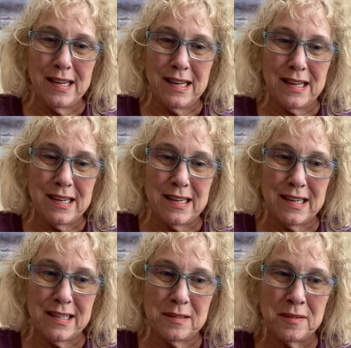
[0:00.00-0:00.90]
and
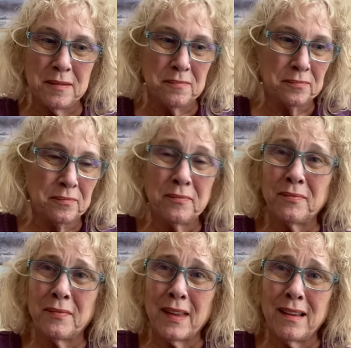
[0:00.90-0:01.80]
uh,
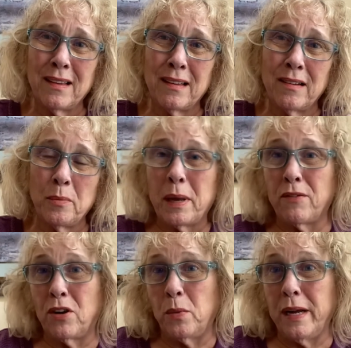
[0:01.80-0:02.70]
hope you have a
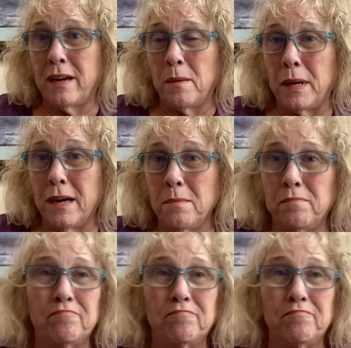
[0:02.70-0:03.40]
good week coming up.